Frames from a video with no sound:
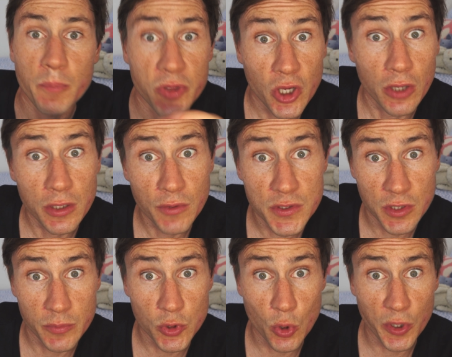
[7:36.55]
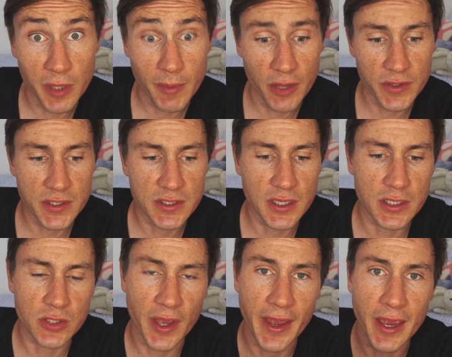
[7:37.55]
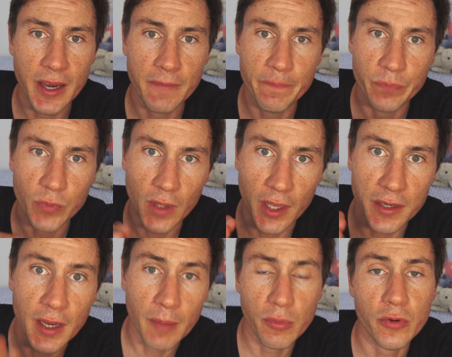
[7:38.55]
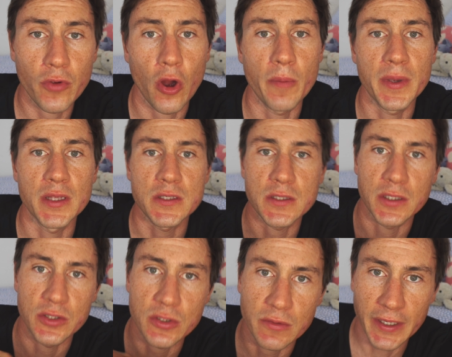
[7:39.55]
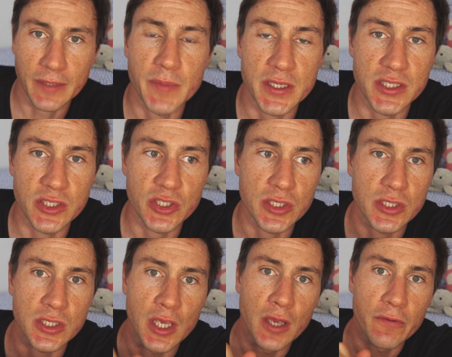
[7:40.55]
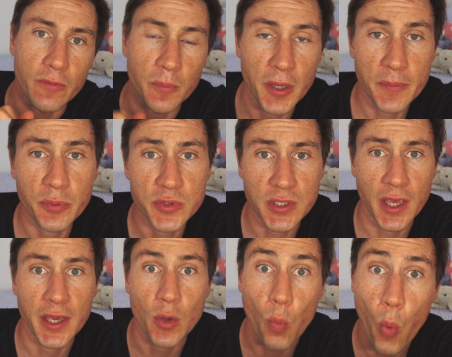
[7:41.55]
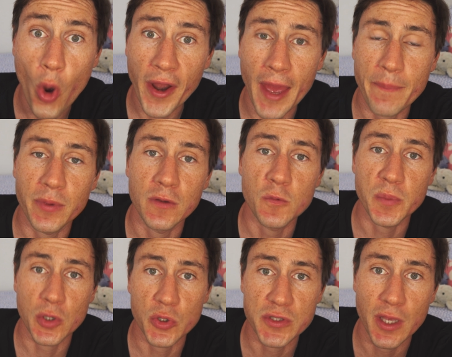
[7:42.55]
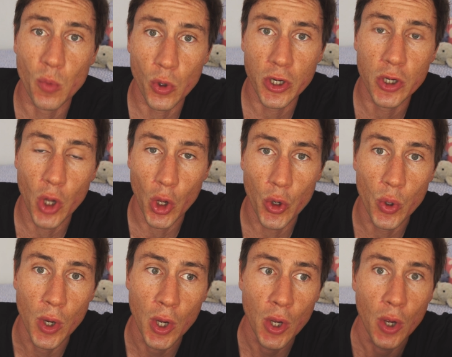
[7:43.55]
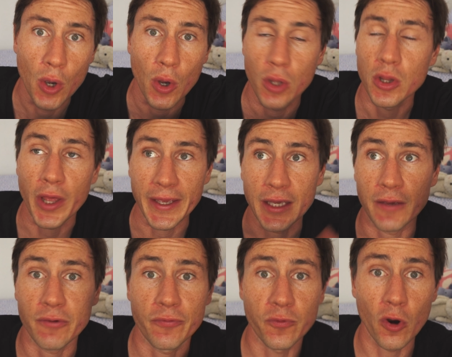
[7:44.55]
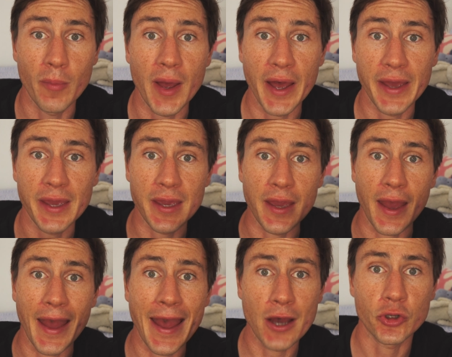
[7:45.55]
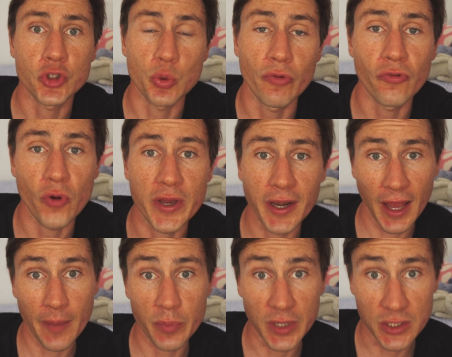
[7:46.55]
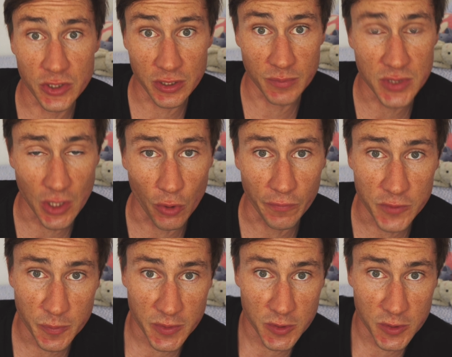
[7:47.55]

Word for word: But the only reason I'm talking about this is I had a number of comments and direct messages from people saying what happened because they want to know like from a how to avoid it happening to themselves